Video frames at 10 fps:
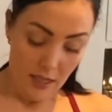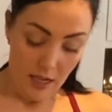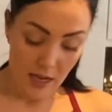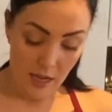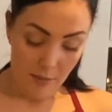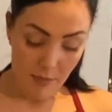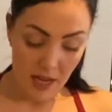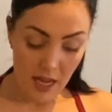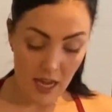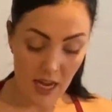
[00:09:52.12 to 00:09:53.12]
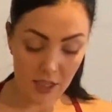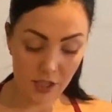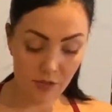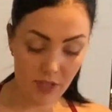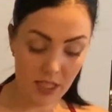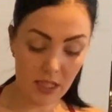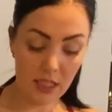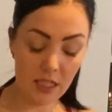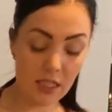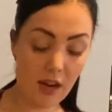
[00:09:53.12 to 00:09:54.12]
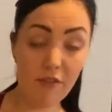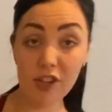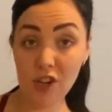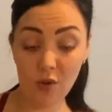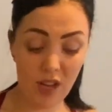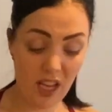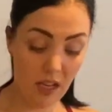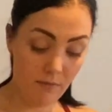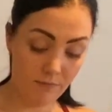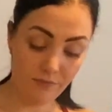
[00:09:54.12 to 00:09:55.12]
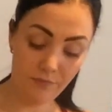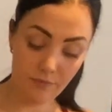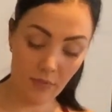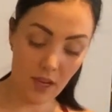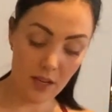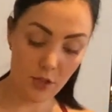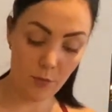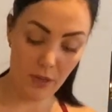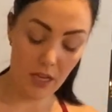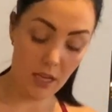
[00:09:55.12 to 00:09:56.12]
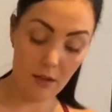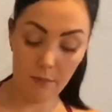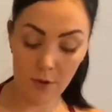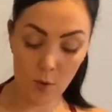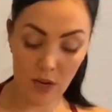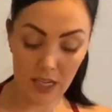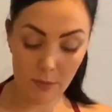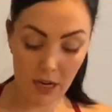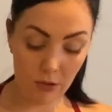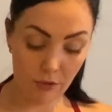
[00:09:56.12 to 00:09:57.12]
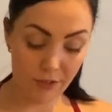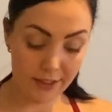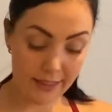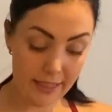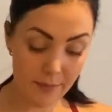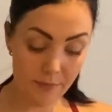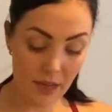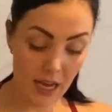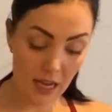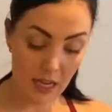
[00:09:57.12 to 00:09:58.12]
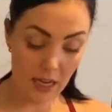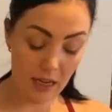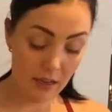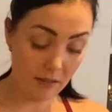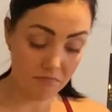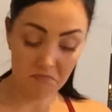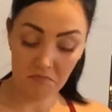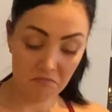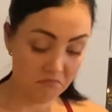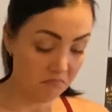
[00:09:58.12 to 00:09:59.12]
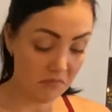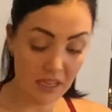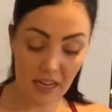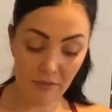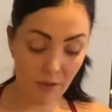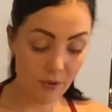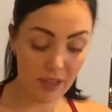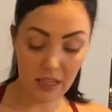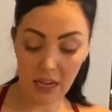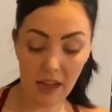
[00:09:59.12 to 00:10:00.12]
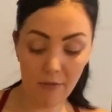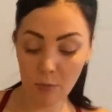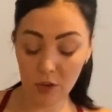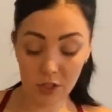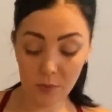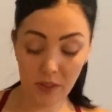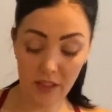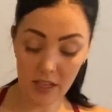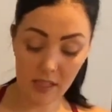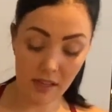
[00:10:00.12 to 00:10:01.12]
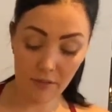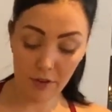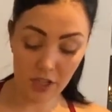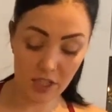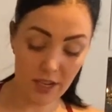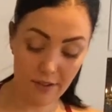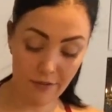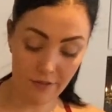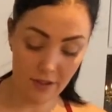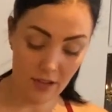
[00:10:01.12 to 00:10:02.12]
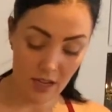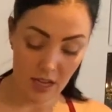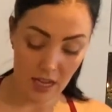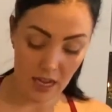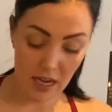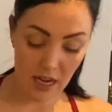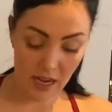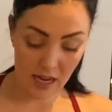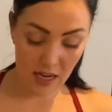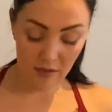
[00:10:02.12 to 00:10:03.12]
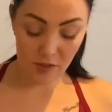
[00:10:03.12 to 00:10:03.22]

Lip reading: I just recently discovered gnocchi to be quite macro friendly. I never really have worked with it, the fresh stuff, and I kind of